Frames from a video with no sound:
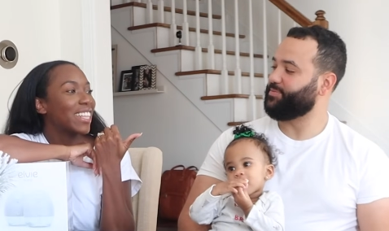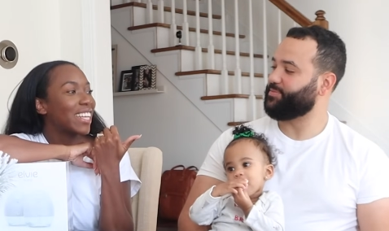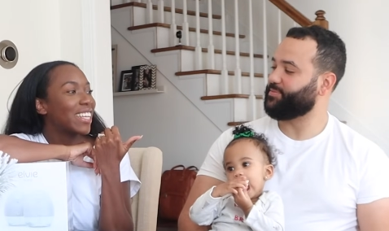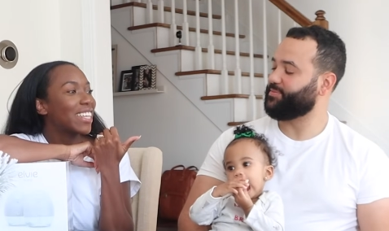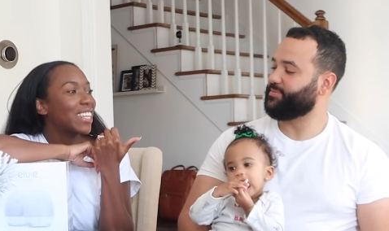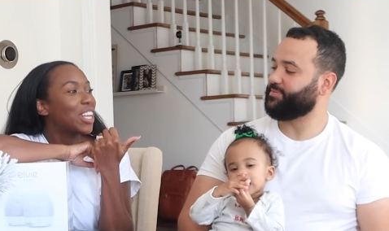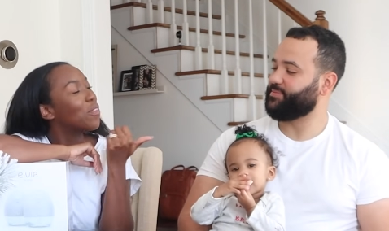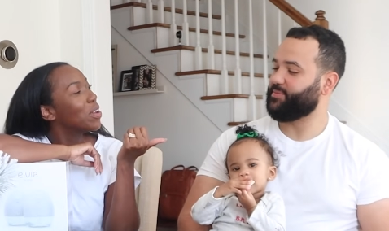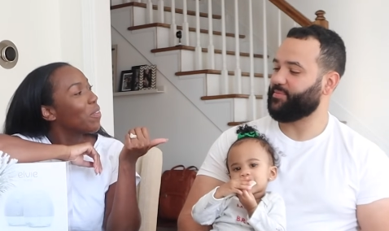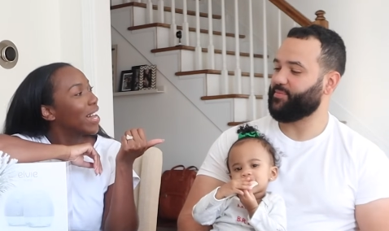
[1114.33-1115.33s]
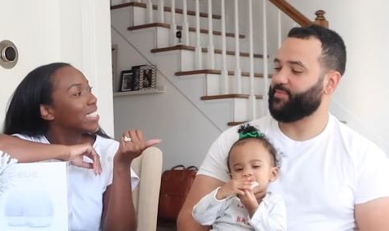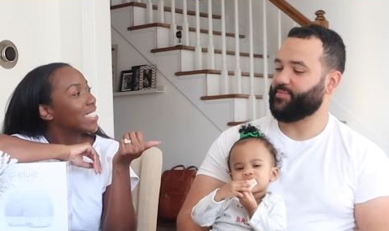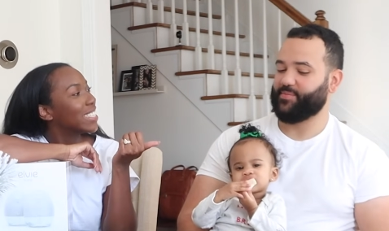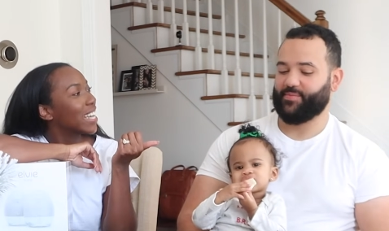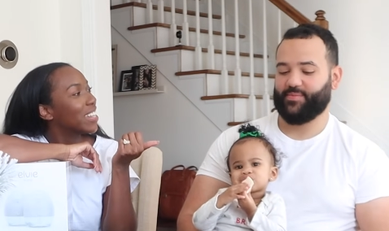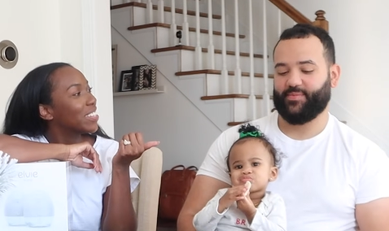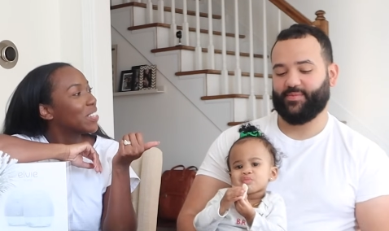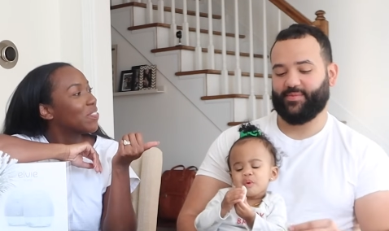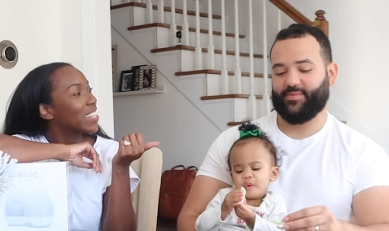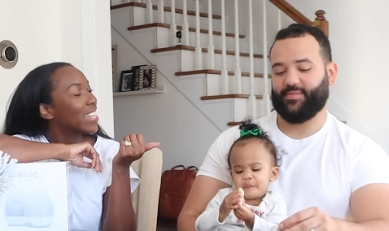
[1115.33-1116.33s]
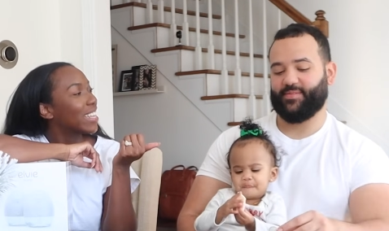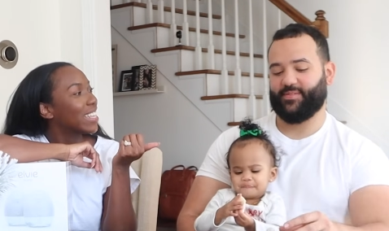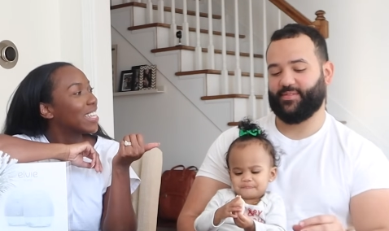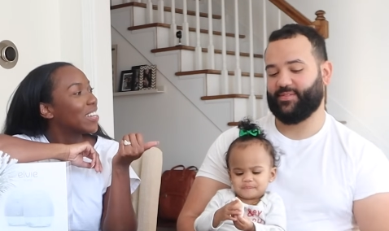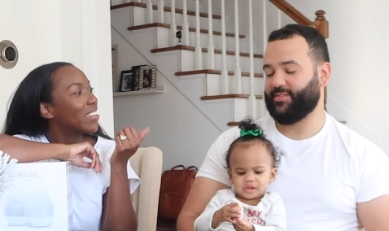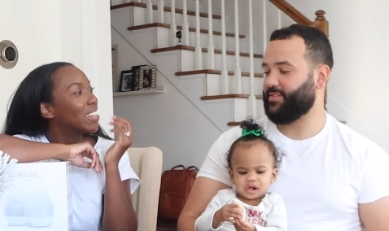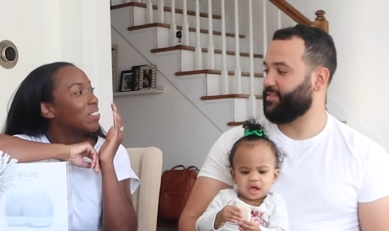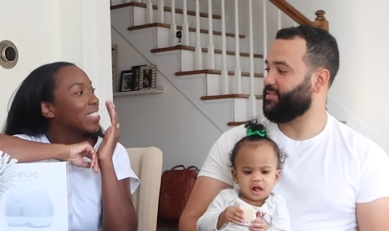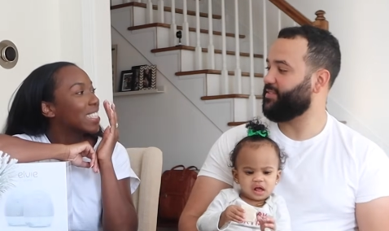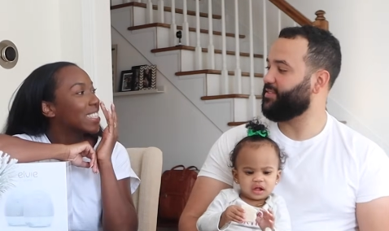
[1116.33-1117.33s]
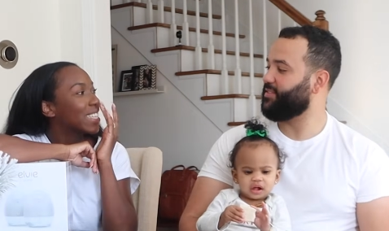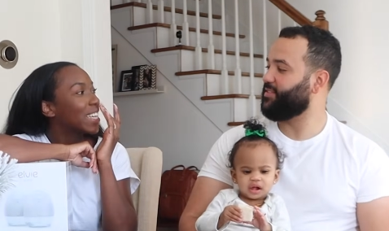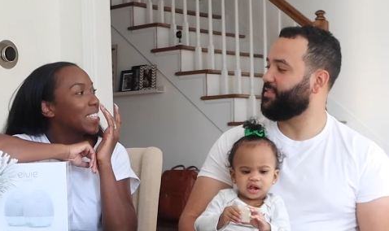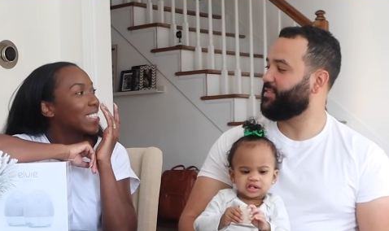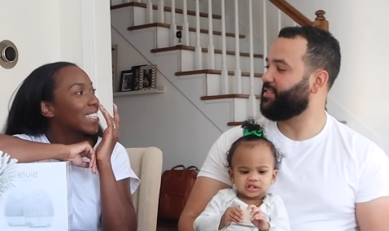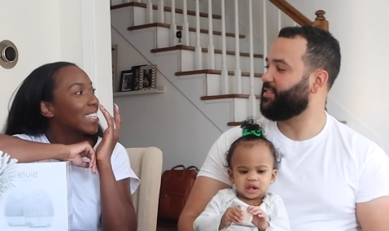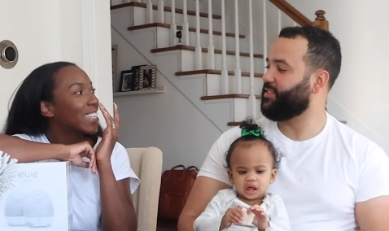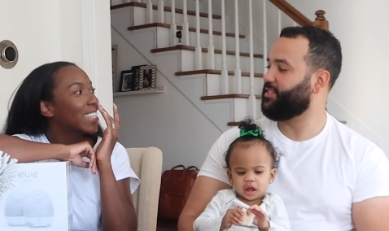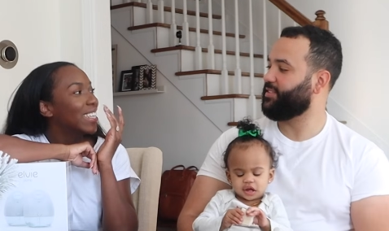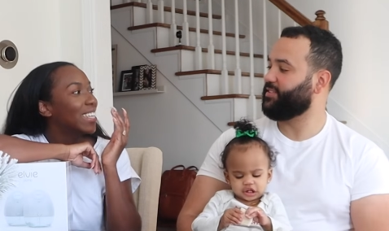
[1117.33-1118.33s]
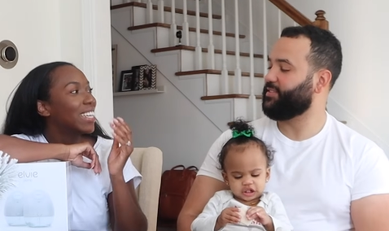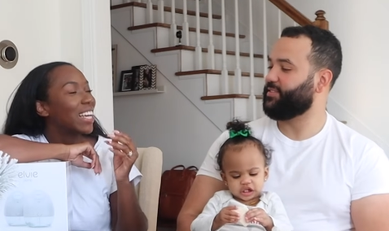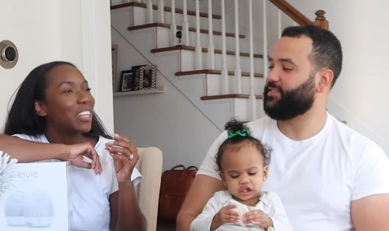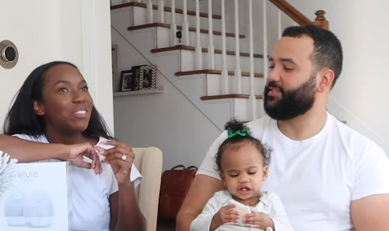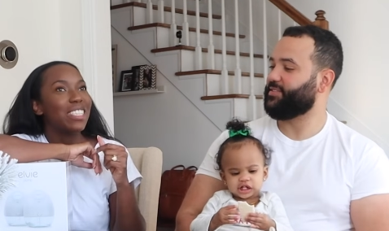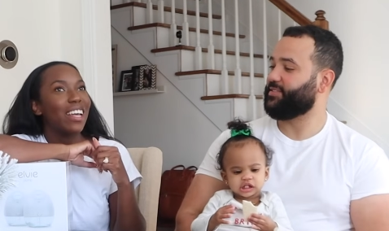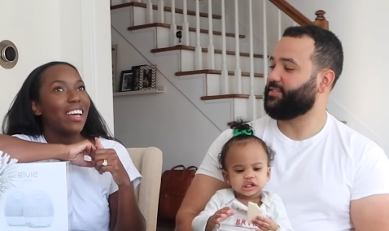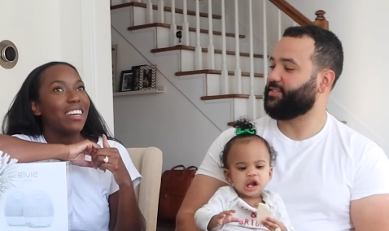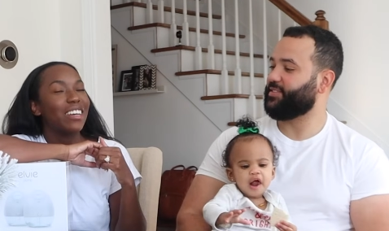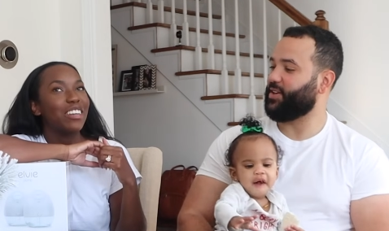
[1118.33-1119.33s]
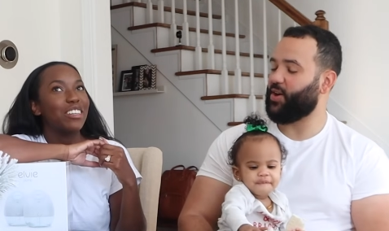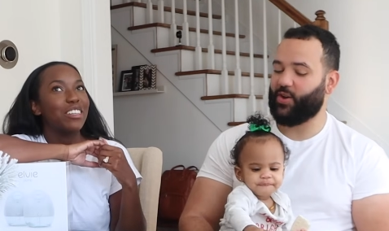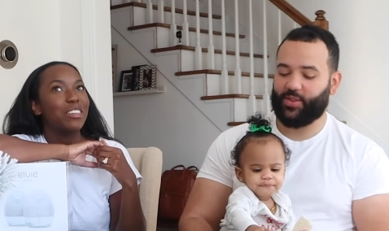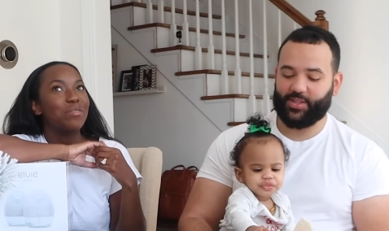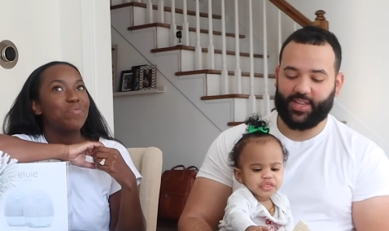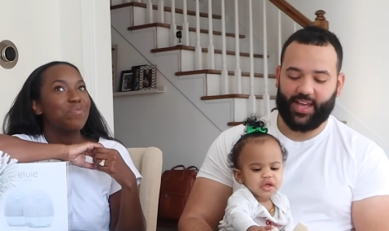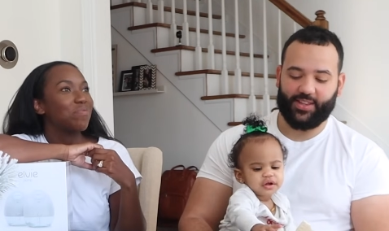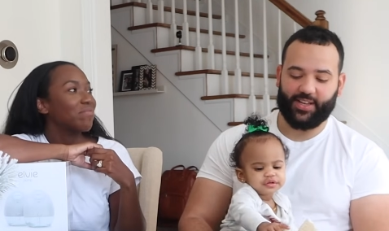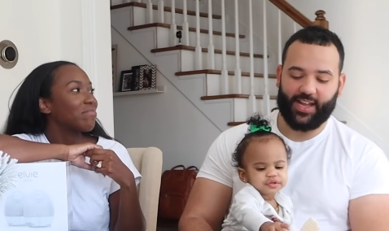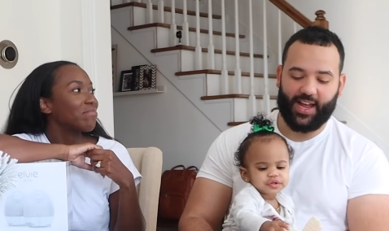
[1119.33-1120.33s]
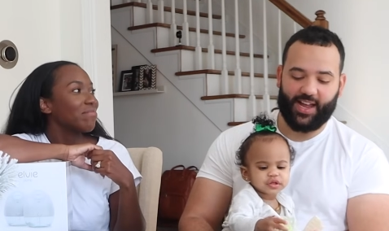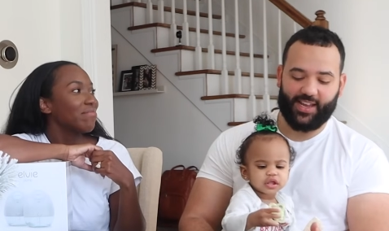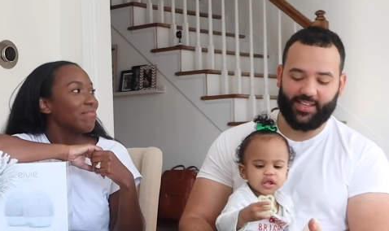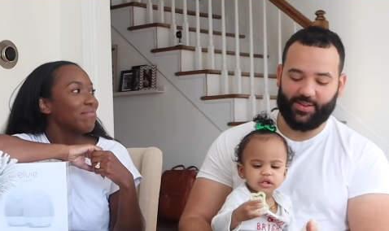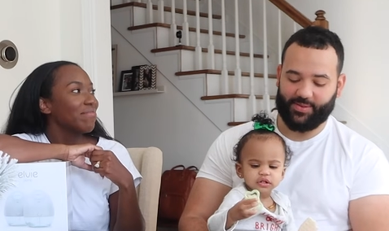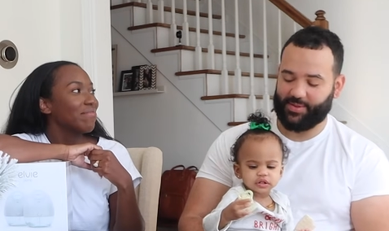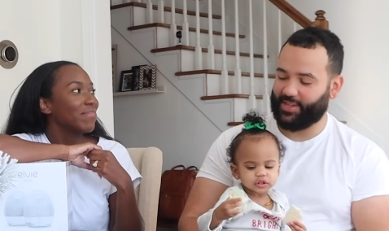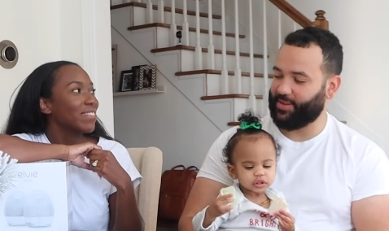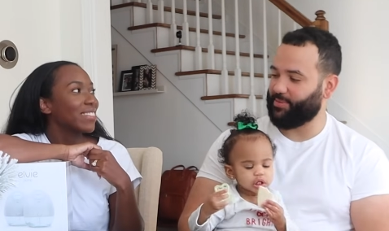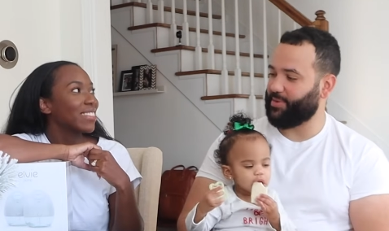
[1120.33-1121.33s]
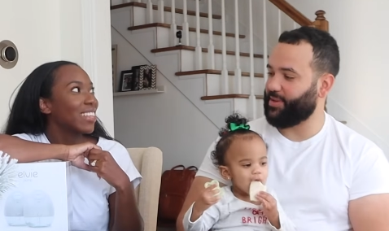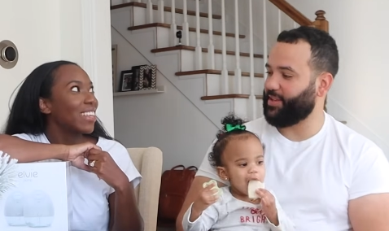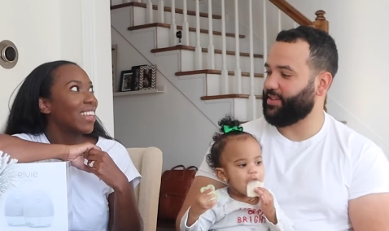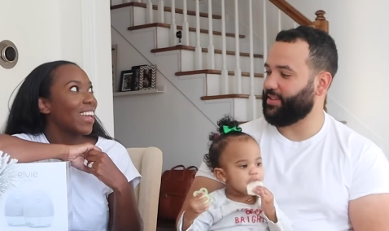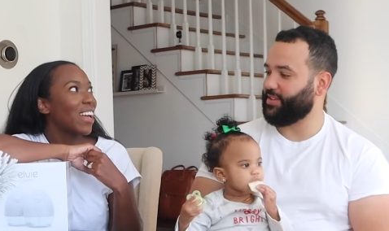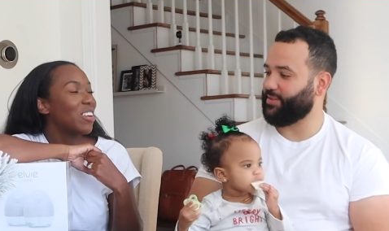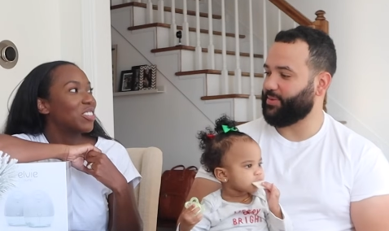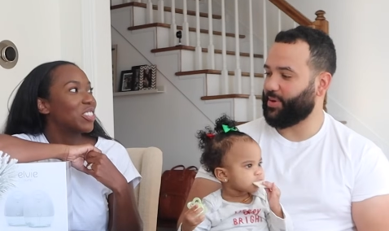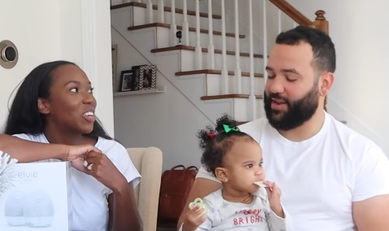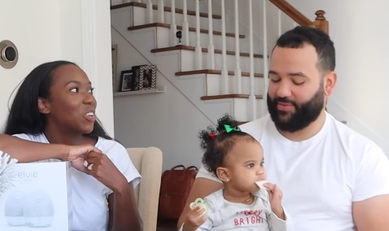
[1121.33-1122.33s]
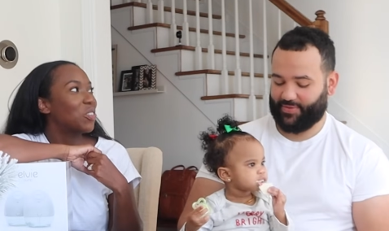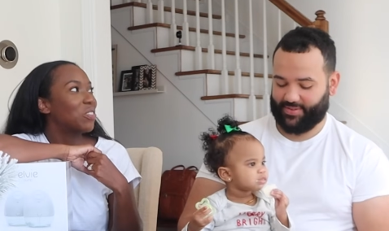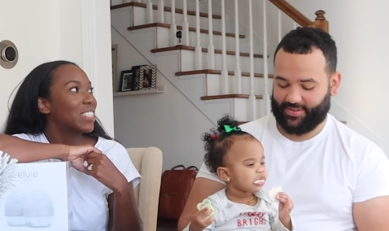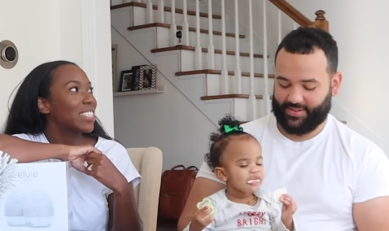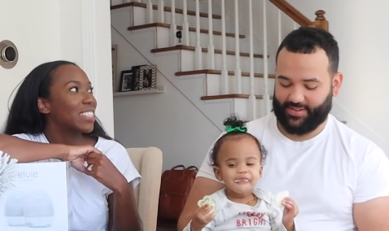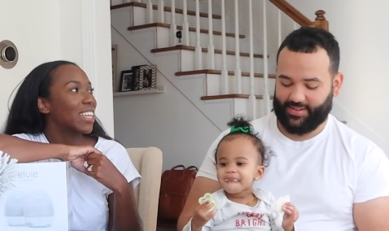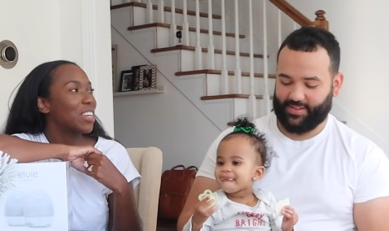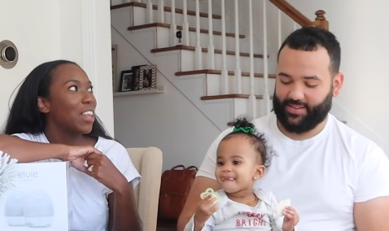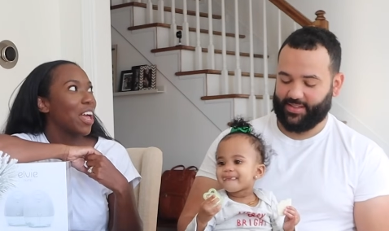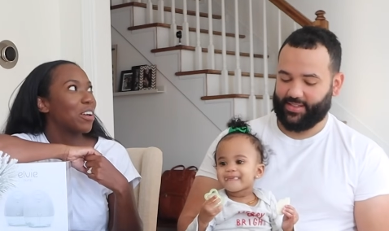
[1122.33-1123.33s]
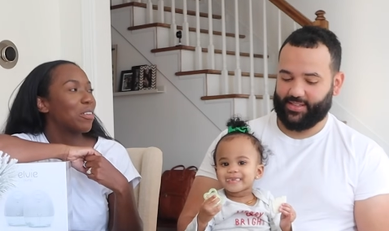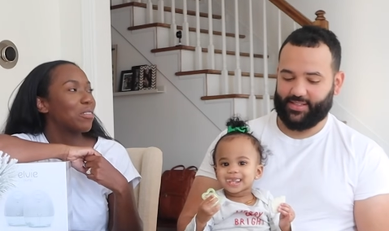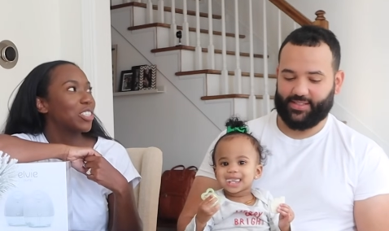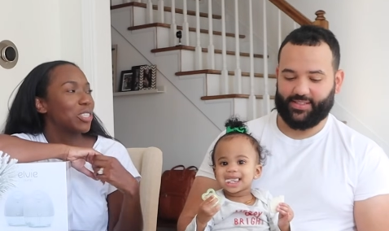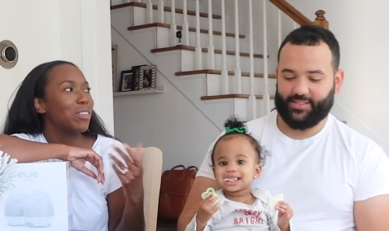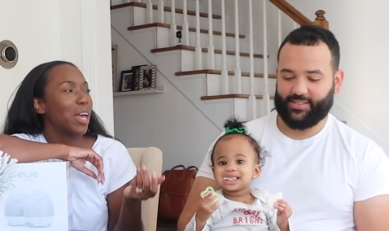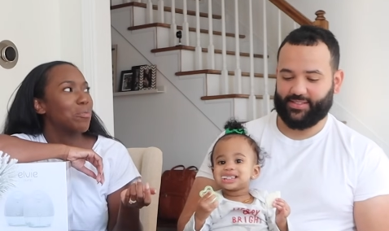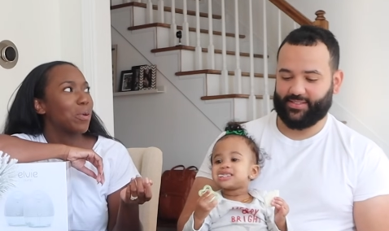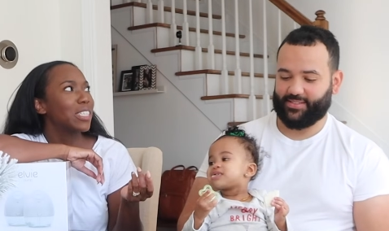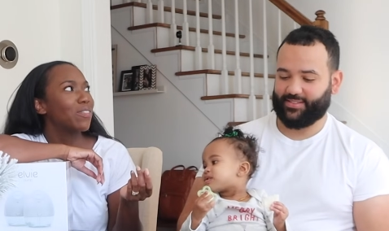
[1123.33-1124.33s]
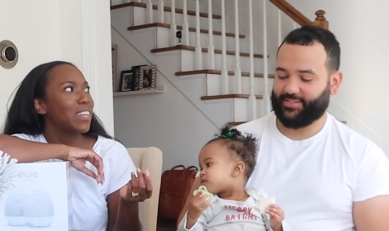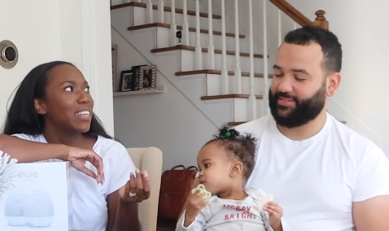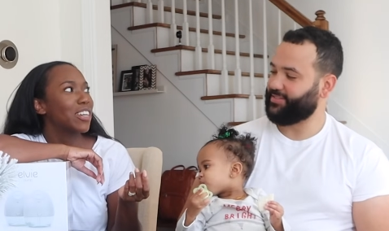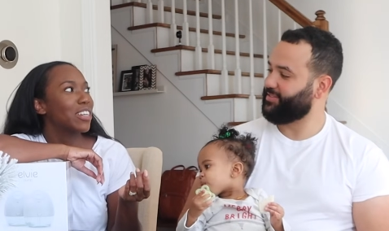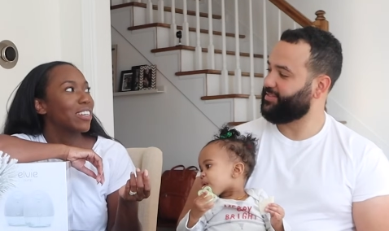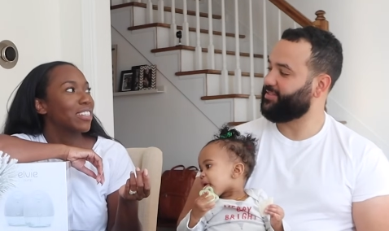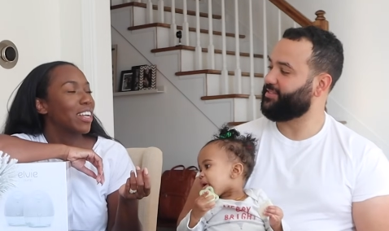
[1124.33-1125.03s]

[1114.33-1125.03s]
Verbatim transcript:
Speaker 1: thing? No, we watched it together, didn't we? That thing on was it TLC? And it was like um, oh the
Speaker 2: that the guy and and yeah, who, who
Speaker 1: was he like? She like breastfeeding her